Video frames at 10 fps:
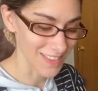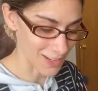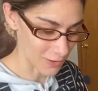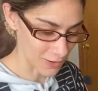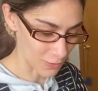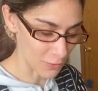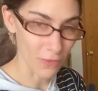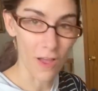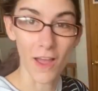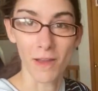the critical
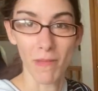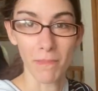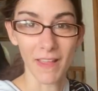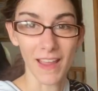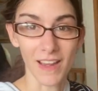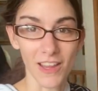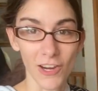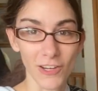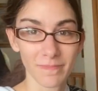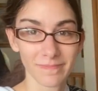flaw in my plan here.